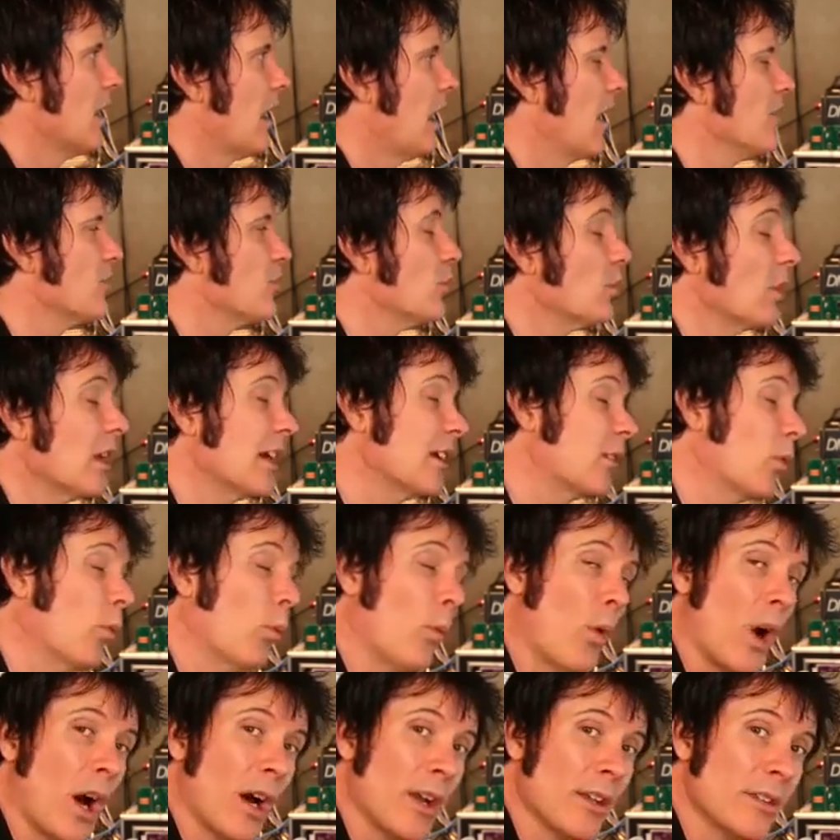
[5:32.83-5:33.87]
I do like
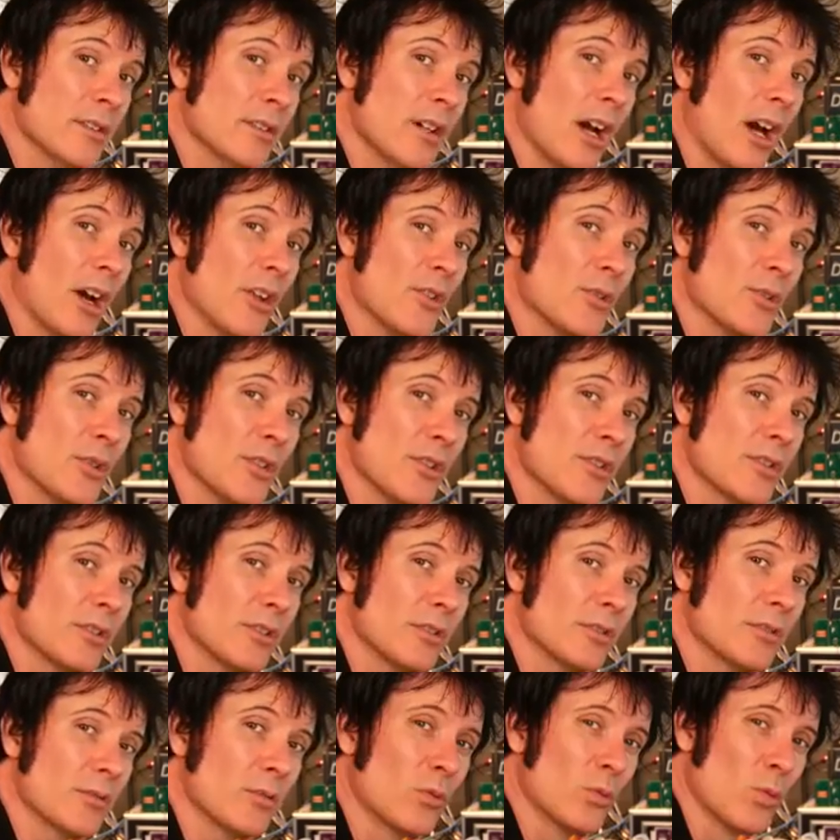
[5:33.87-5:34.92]
100,
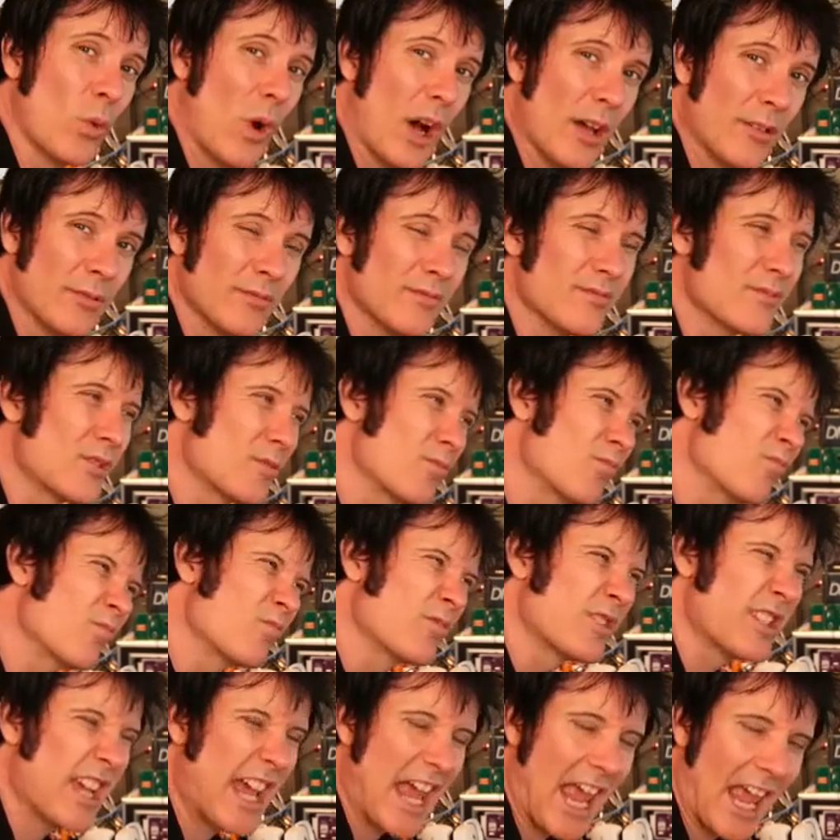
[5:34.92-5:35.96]

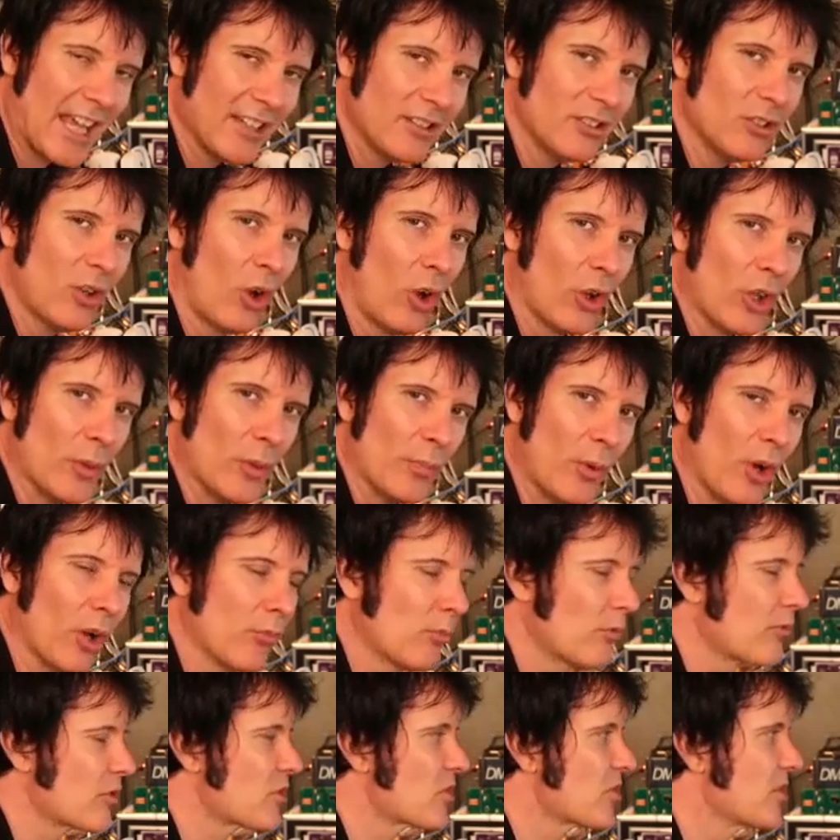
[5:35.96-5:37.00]
110 on the bottom
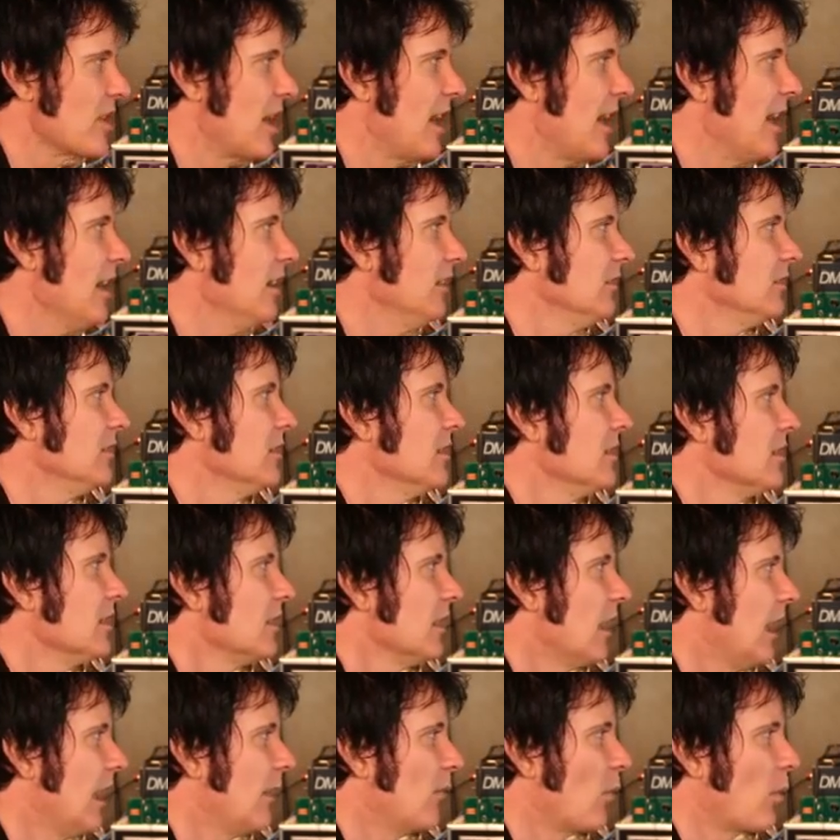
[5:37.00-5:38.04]
of a snare,
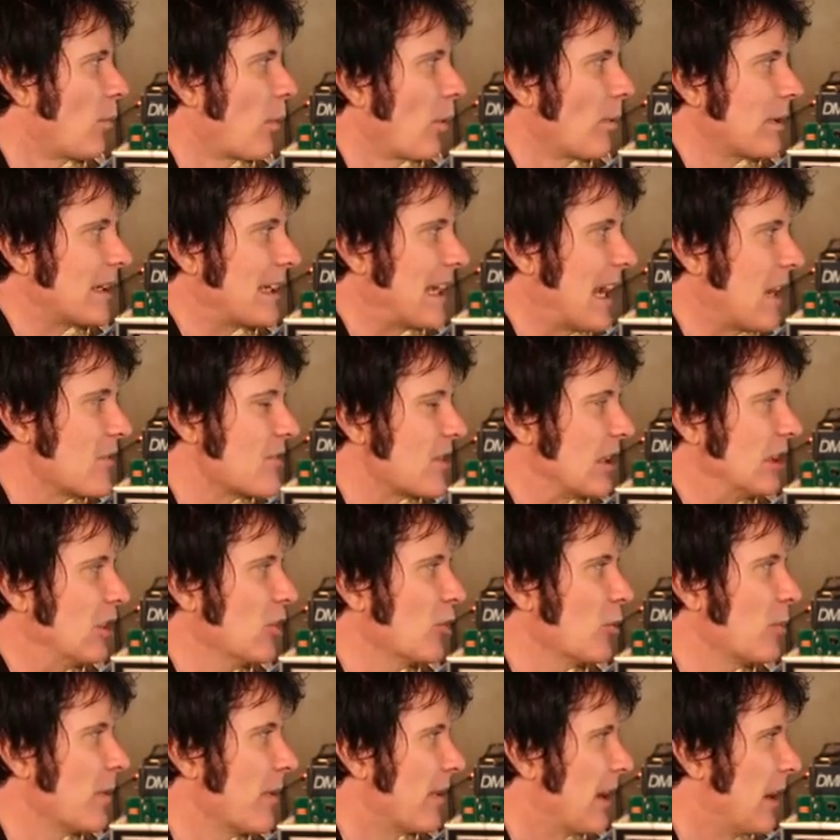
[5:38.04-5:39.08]
and we're probably catching a
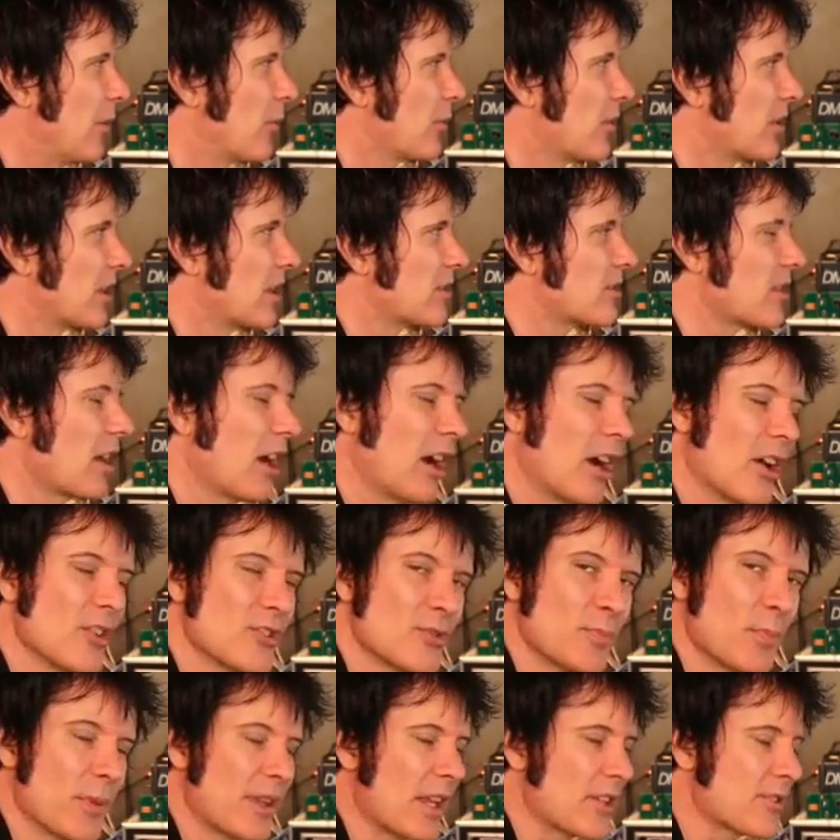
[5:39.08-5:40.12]
little bit of that with the guitars,
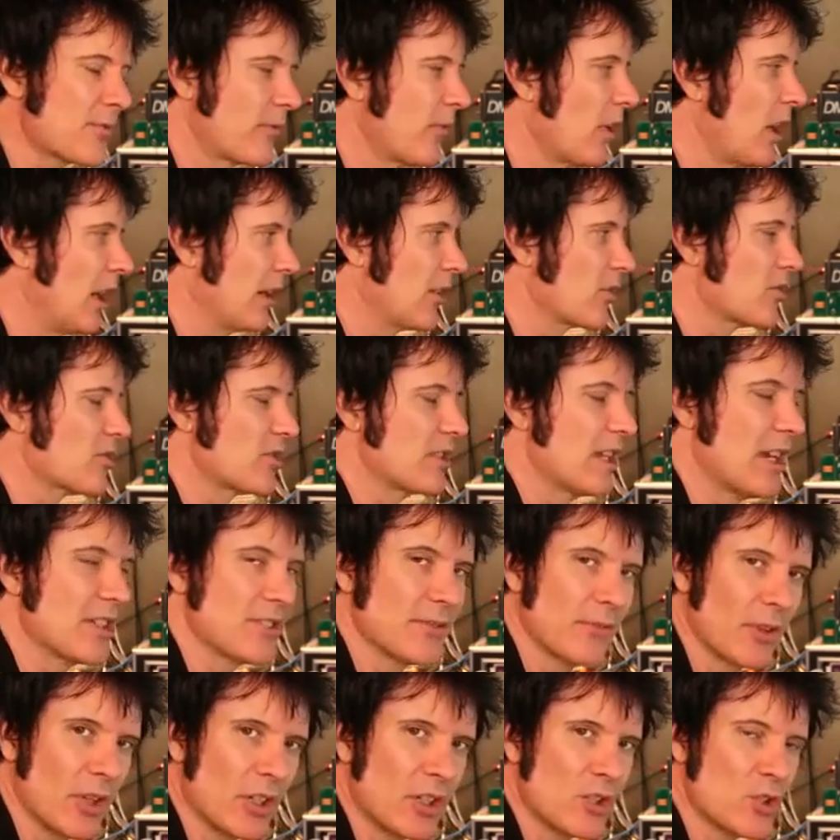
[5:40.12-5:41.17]
but that's fine. The snares are
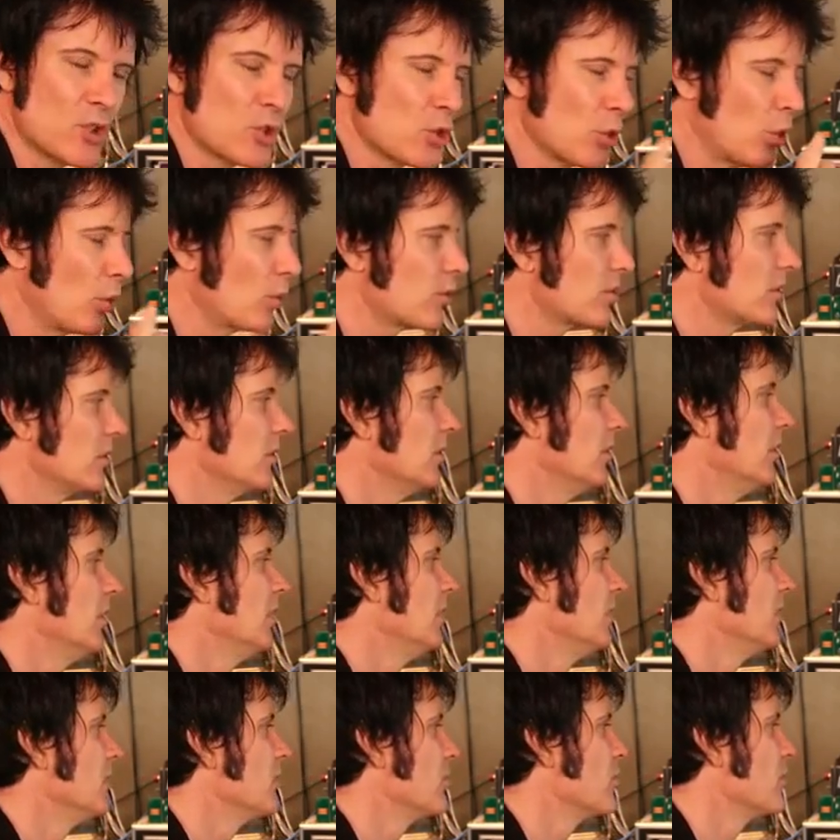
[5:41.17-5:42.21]
very short.
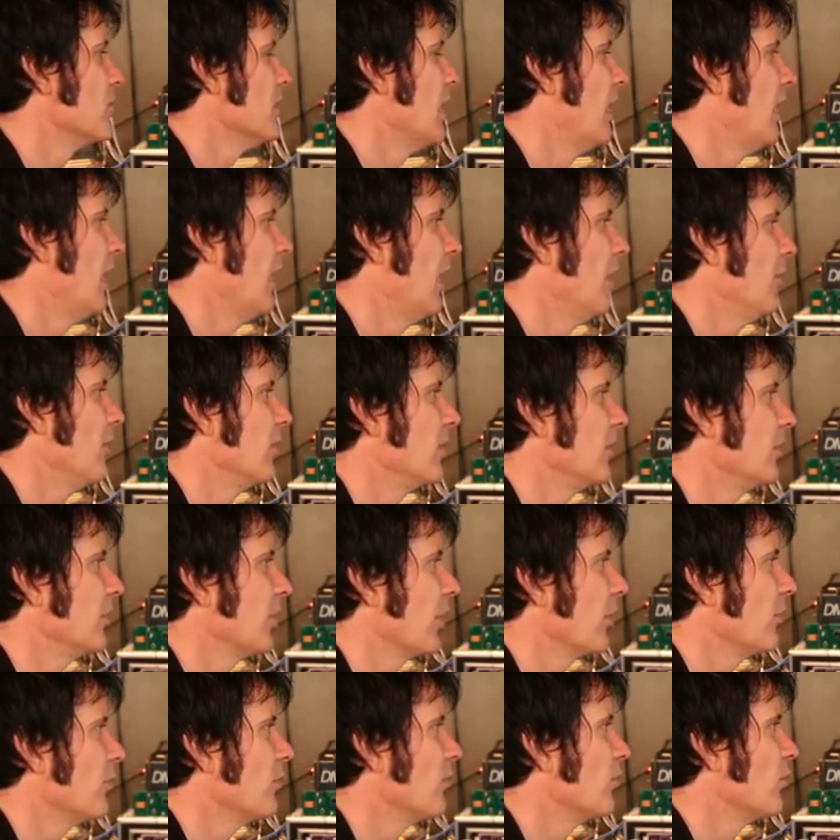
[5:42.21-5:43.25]
You
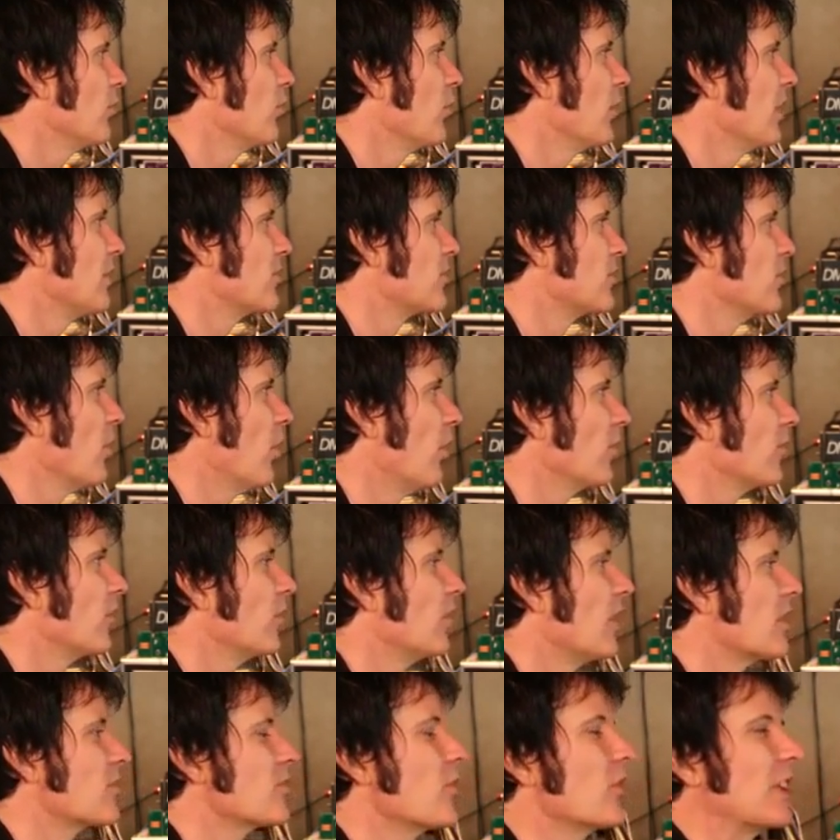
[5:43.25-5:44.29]
know, it's not
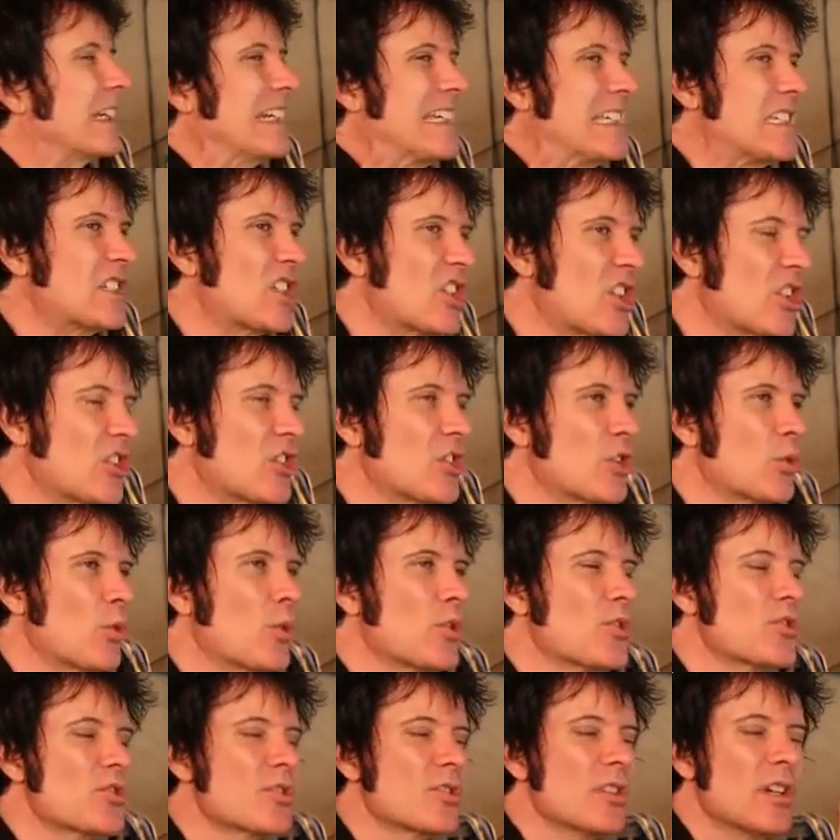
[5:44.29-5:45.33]
a
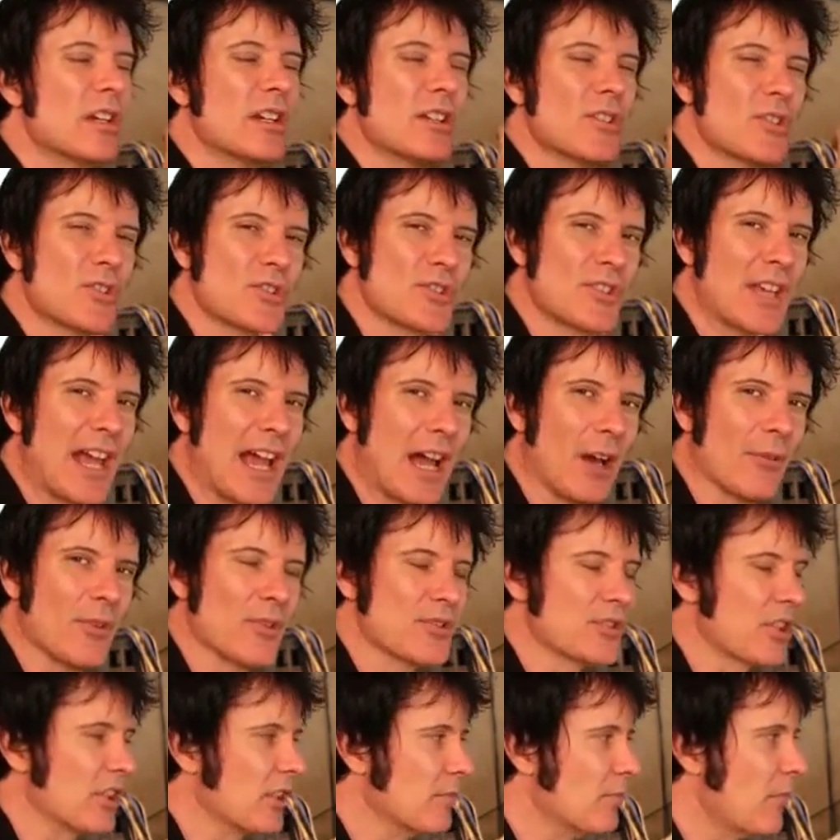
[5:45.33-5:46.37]
continuous sound
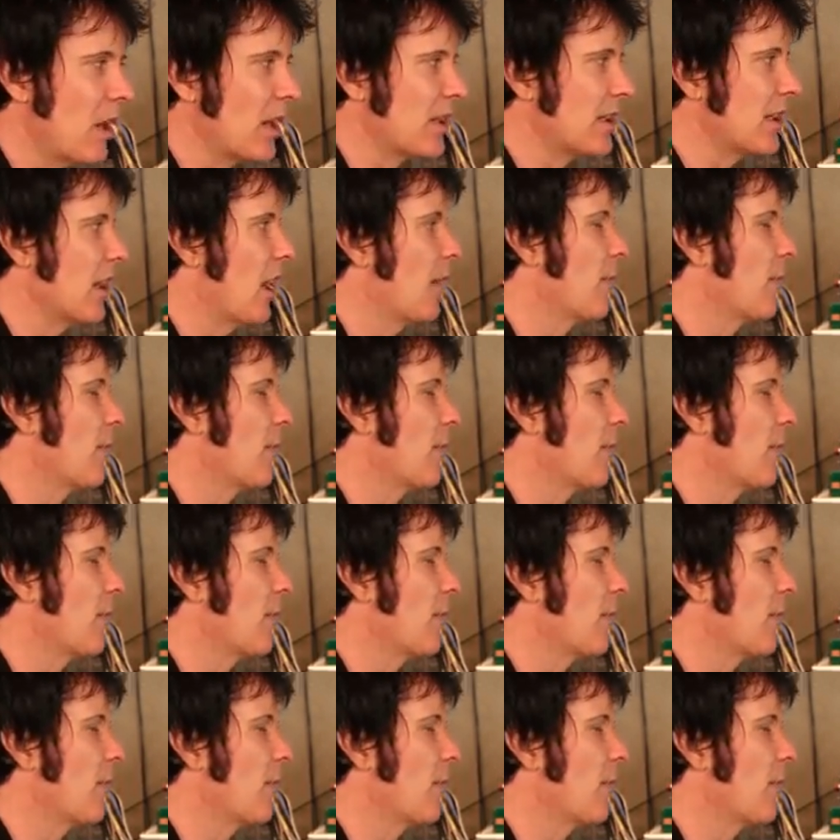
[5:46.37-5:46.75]
that's going to muddy